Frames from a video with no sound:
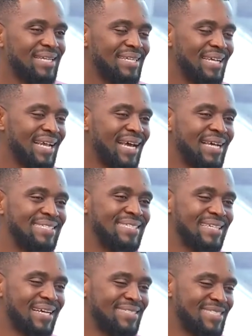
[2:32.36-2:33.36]
the lice
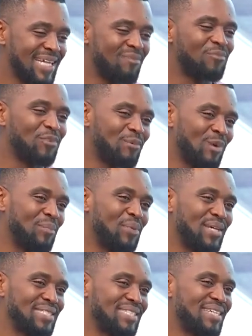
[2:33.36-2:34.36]
can jump from one
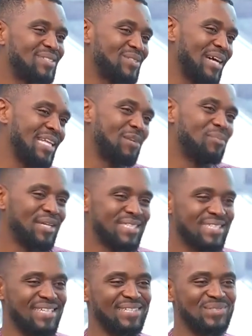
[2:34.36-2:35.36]
person to the other
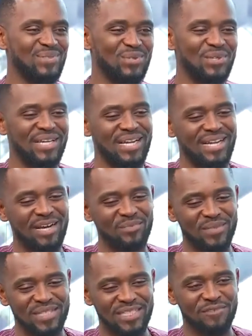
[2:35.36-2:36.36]
person, and so you can now
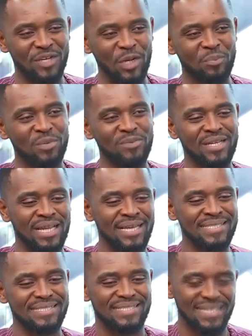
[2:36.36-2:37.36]
develop pubic
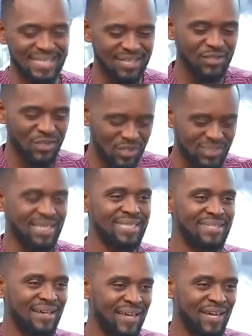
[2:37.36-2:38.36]
lice in your
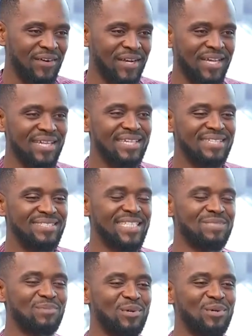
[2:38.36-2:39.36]
genital area
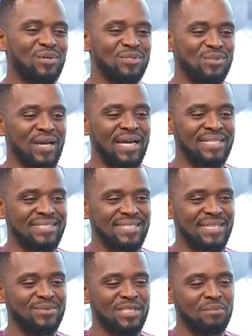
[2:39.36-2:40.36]
just because you had
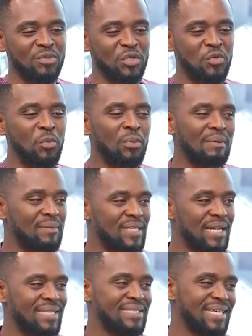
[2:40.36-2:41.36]
sex with somebody who
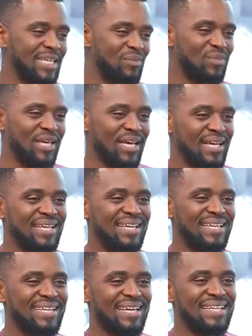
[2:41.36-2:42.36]
probably doesn't keep their
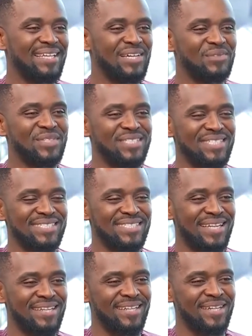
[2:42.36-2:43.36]
nether regions
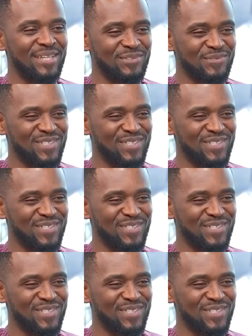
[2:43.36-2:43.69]
clean enough.